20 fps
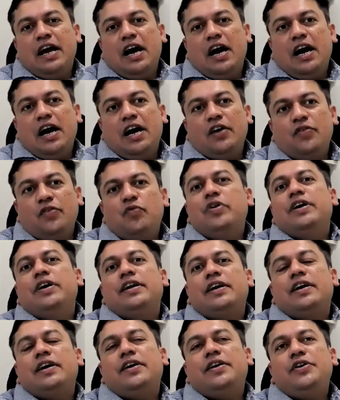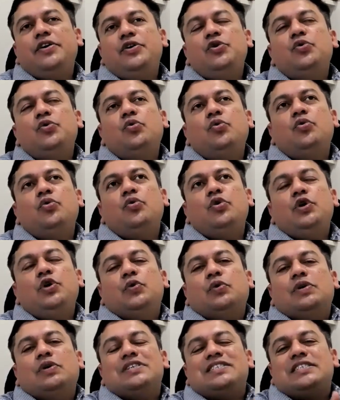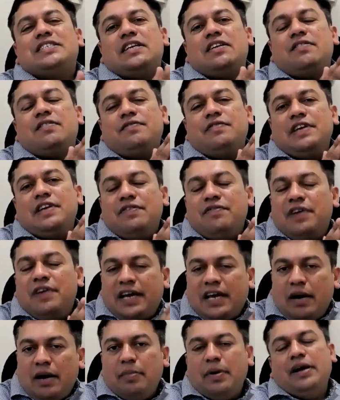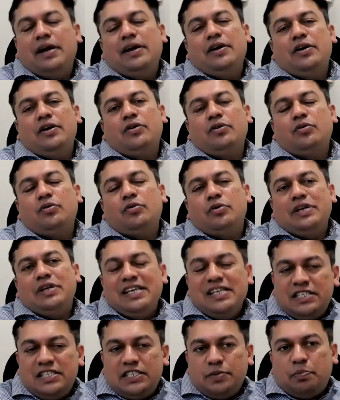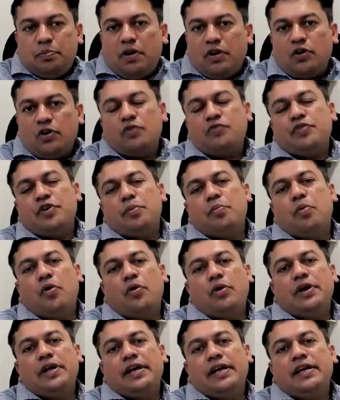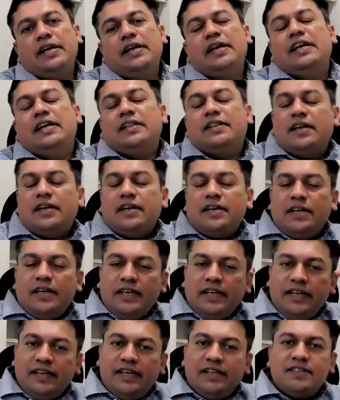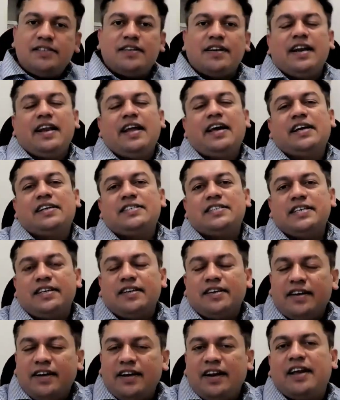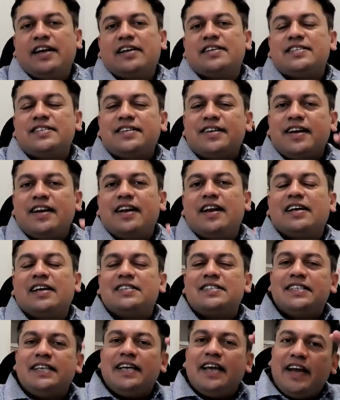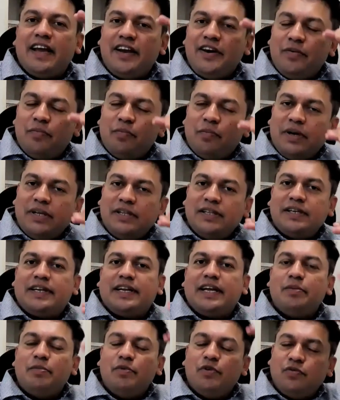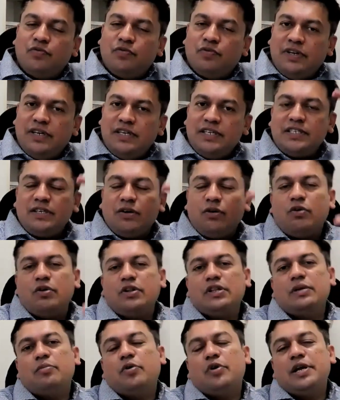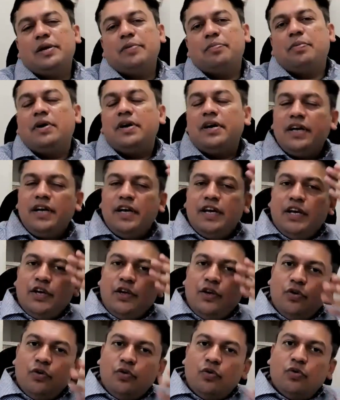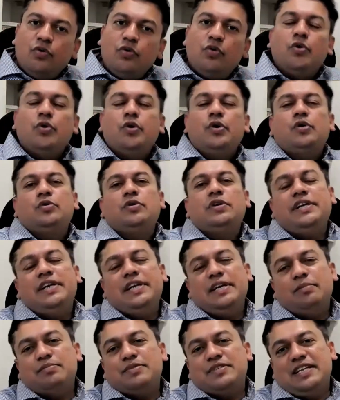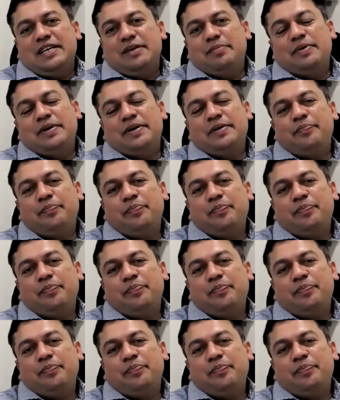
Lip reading: where you yourself give a command to each part of your body that it is relaxing, relaxing, relaxing, and by the time you finish all the body part, you go into the deep sleep.